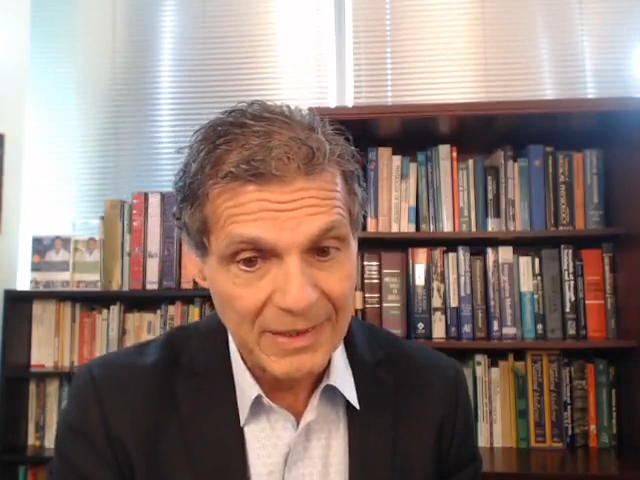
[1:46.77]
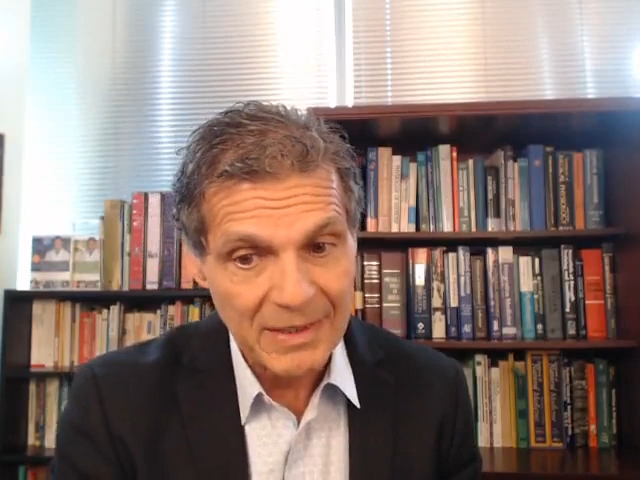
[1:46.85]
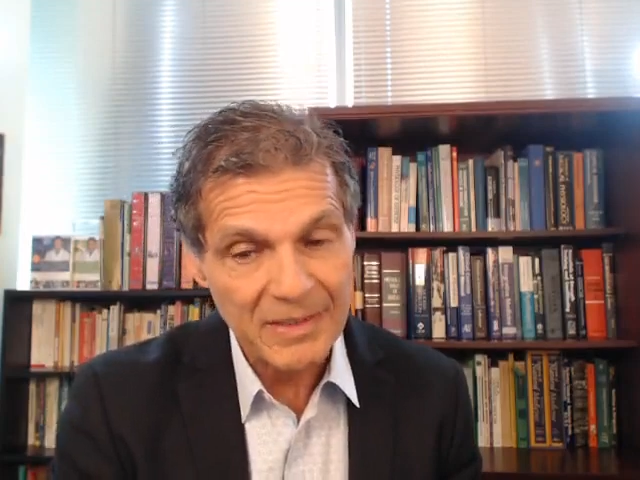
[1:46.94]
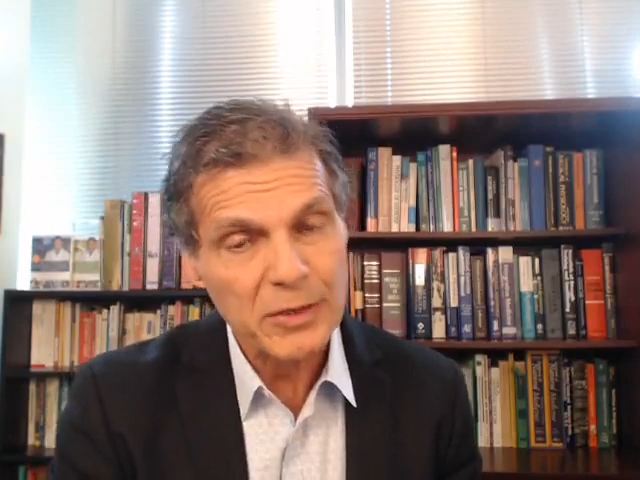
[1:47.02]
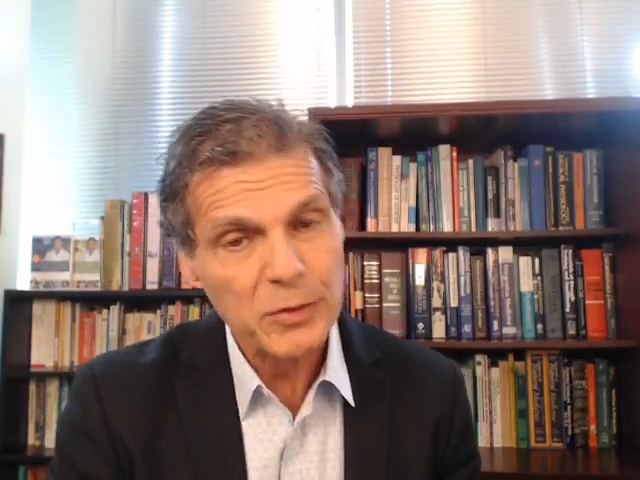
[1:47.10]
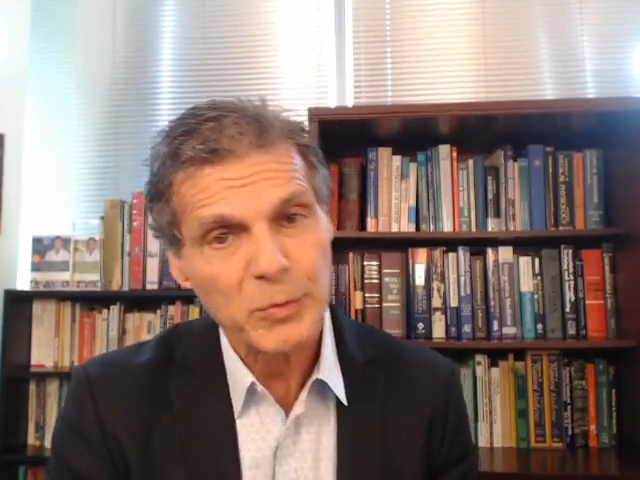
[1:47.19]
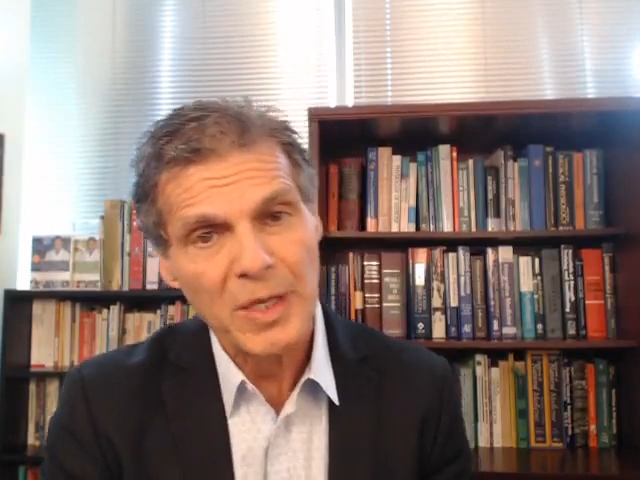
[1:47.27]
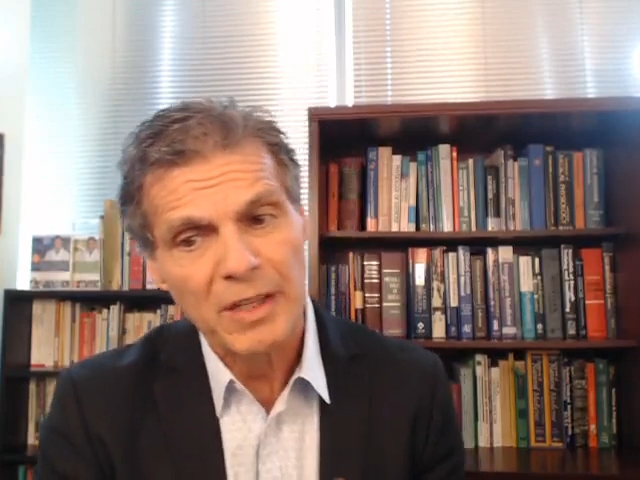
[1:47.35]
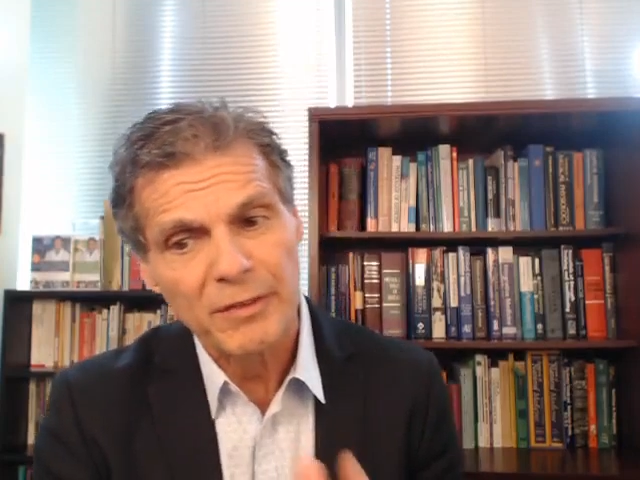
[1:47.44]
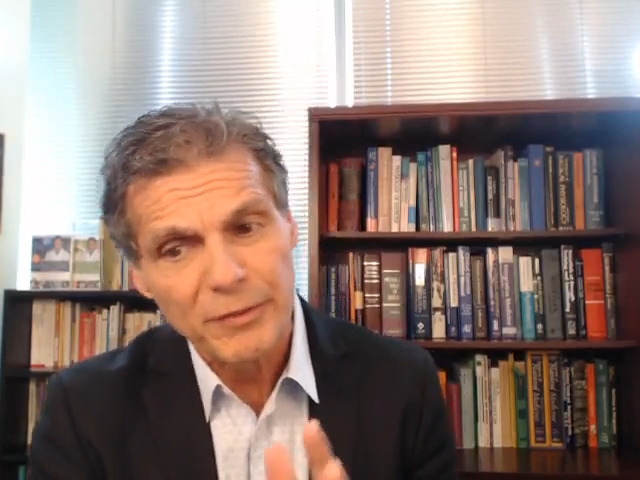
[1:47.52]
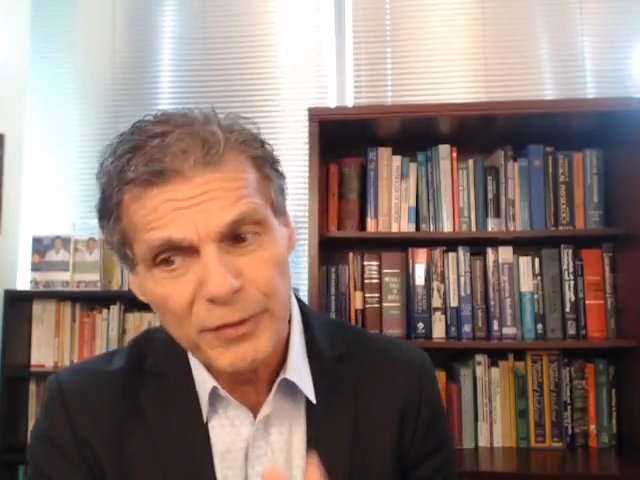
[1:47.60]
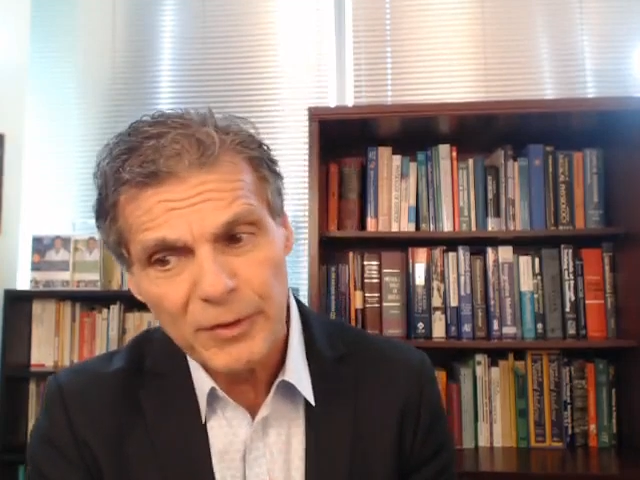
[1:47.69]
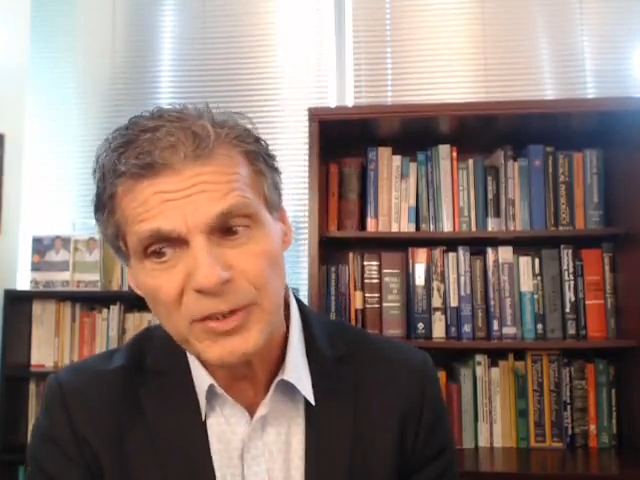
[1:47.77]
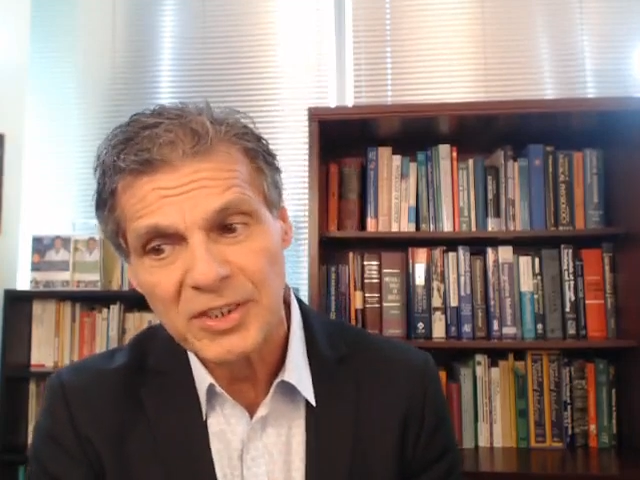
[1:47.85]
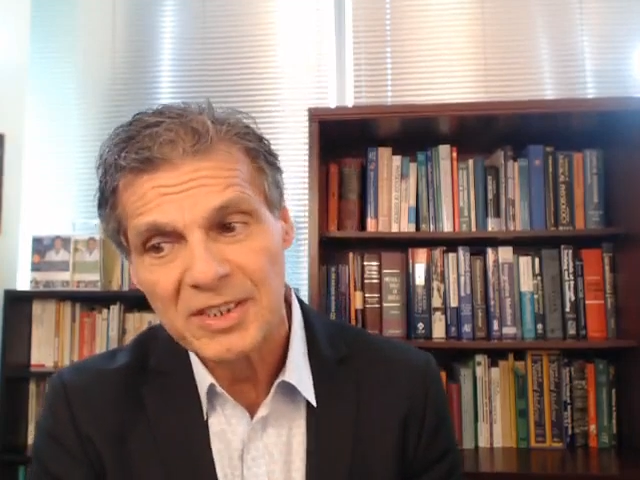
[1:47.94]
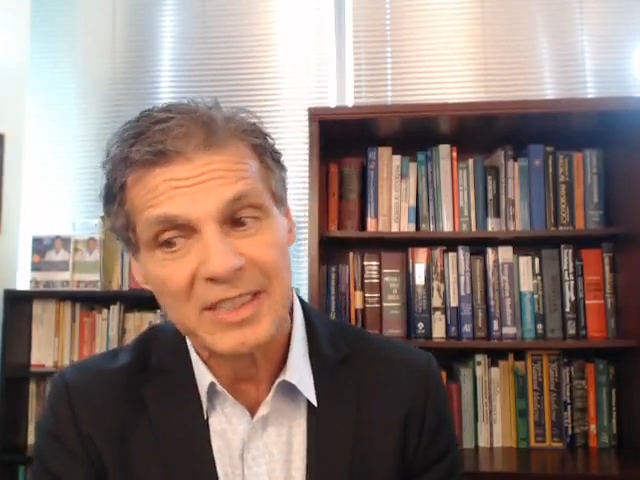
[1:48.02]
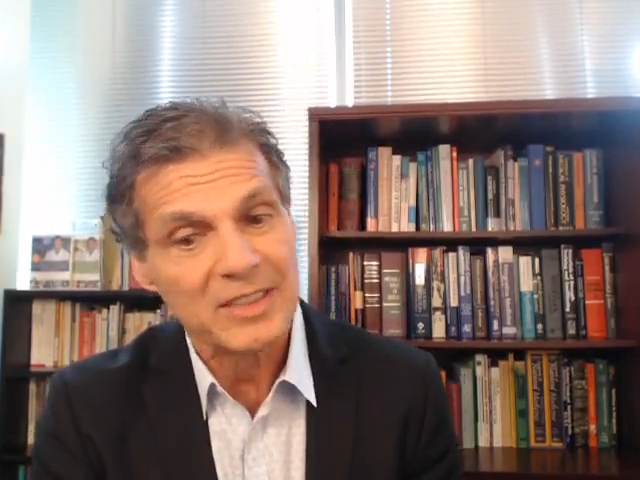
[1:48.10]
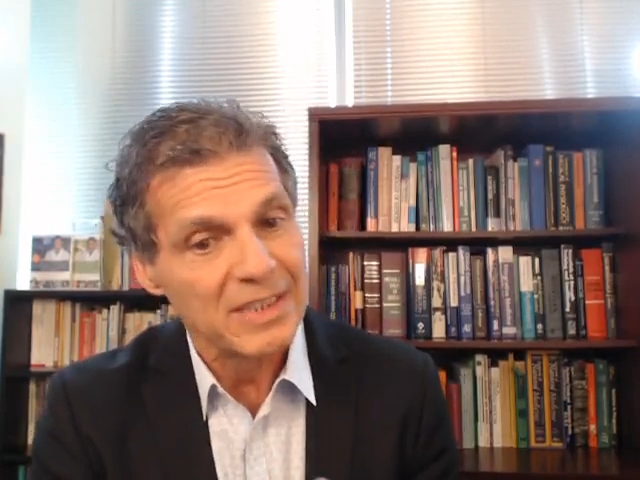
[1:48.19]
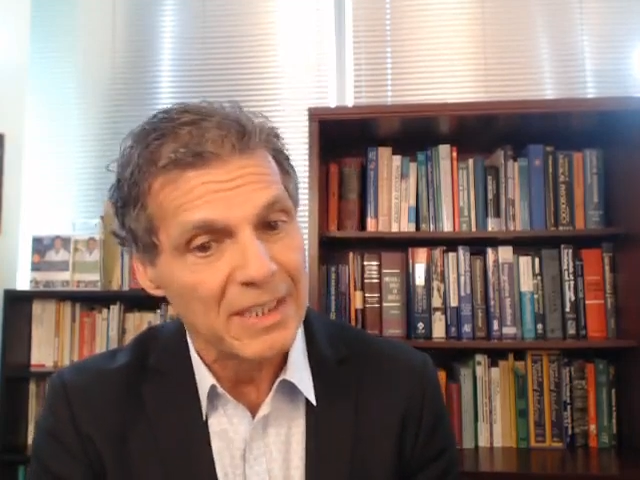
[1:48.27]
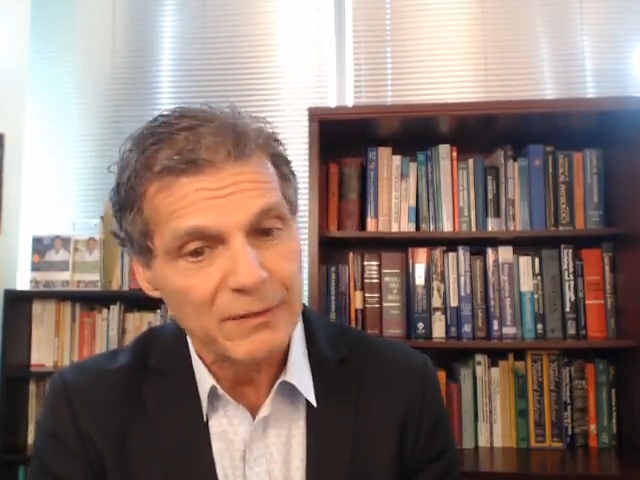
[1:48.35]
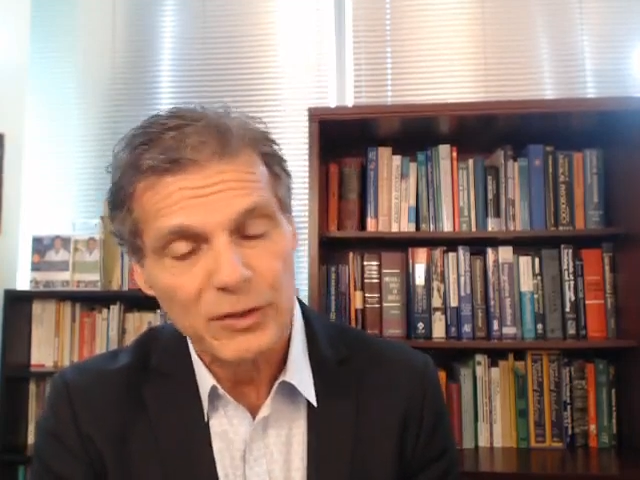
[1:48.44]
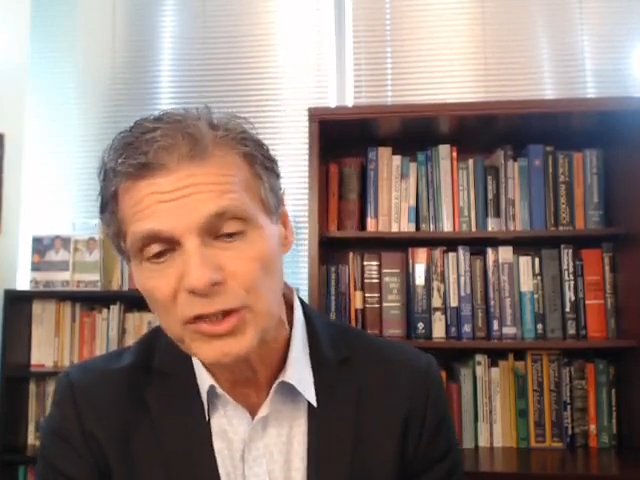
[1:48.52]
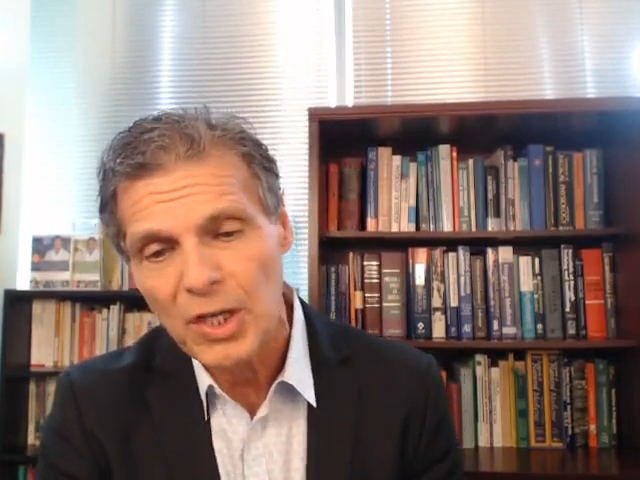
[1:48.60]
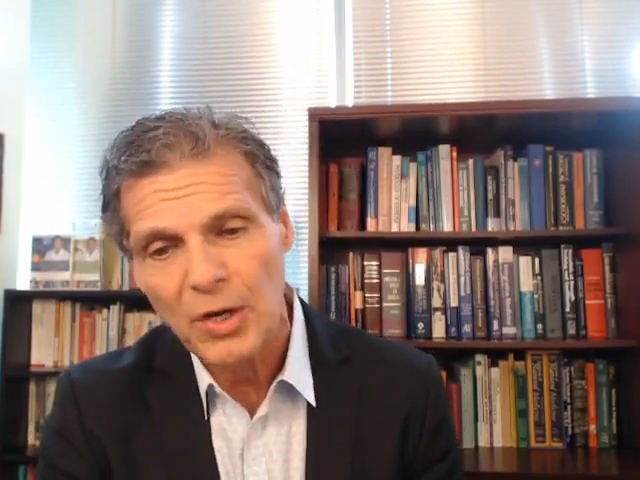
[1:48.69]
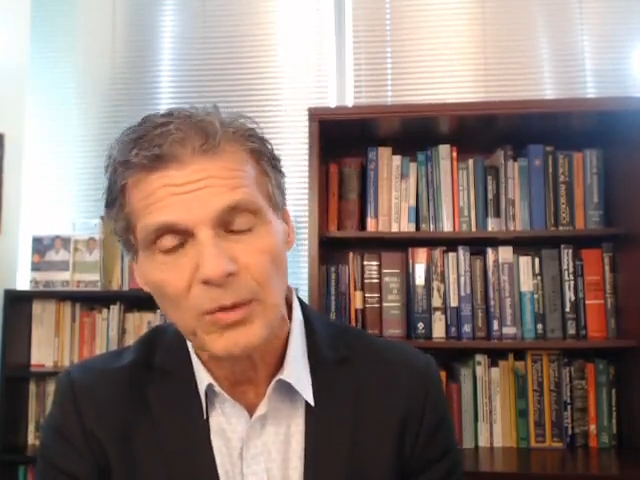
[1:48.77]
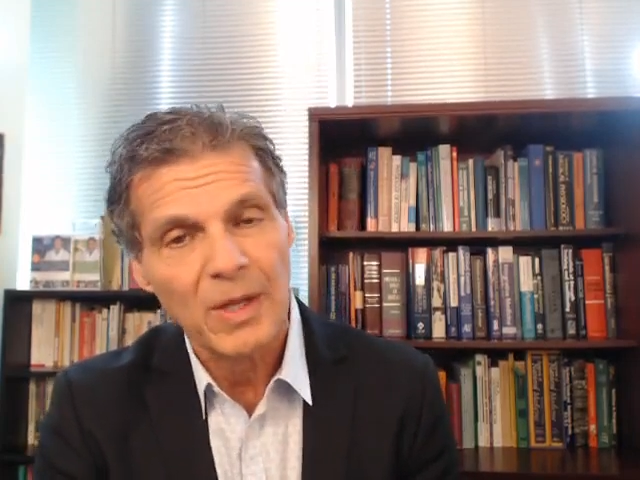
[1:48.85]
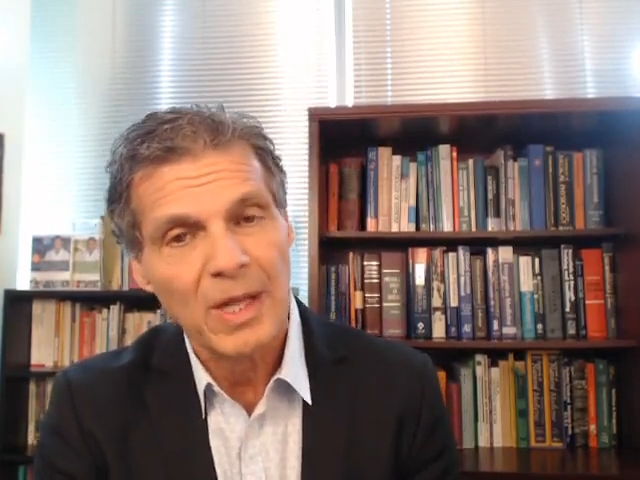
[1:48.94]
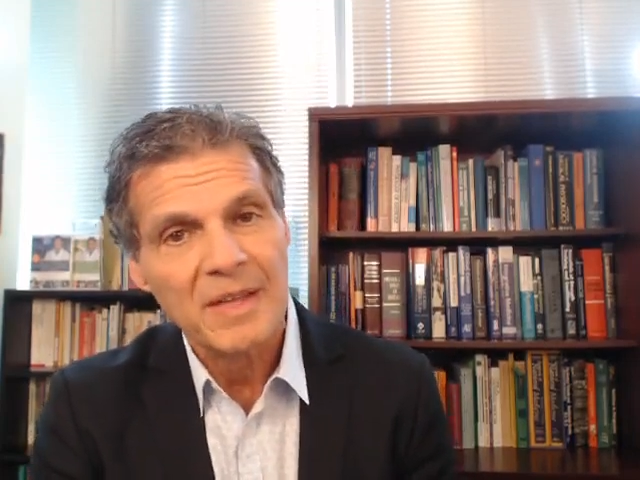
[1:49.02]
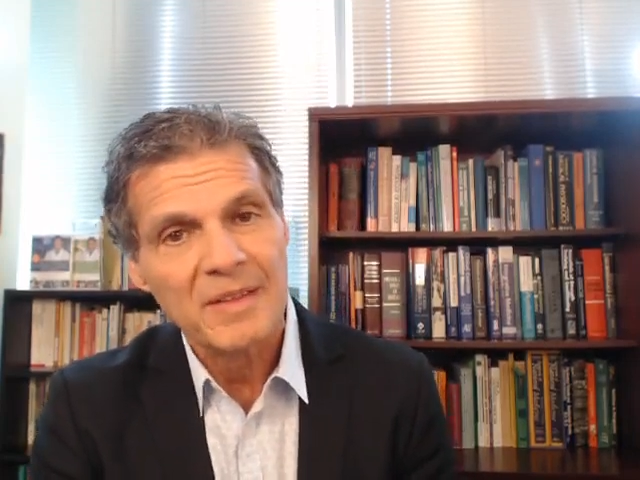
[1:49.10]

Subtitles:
Now, this was one of the first studies to ever show